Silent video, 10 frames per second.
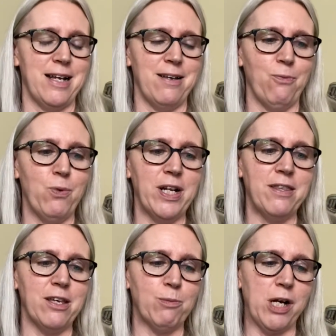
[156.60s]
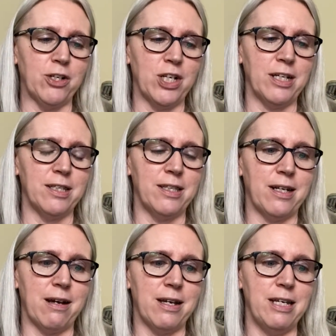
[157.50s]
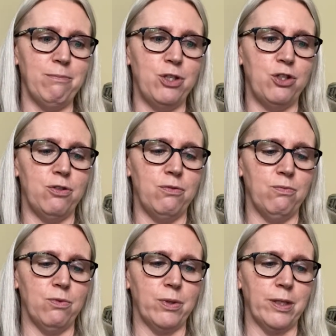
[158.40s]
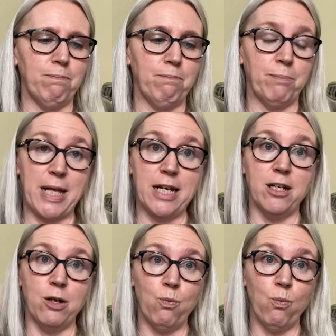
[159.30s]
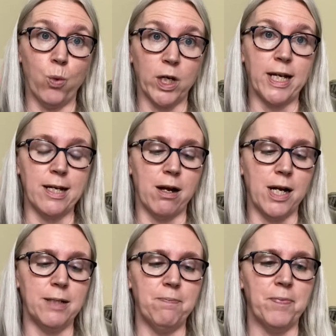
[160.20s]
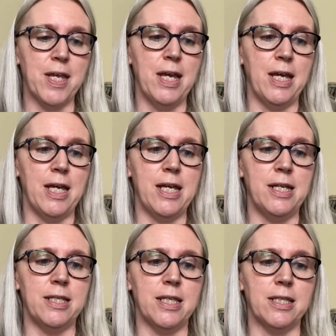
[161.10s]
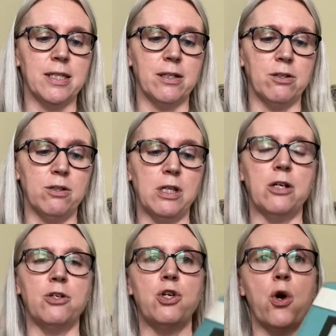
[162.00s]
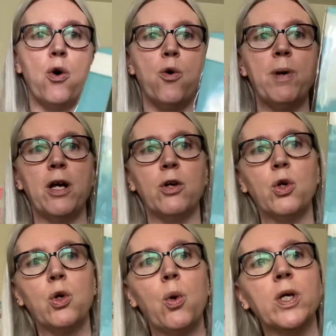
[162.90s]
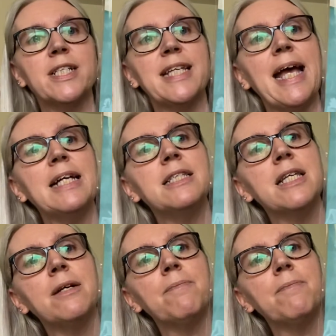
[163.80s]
One of the other projects that I am planning on working on is this little Gnome Quartet.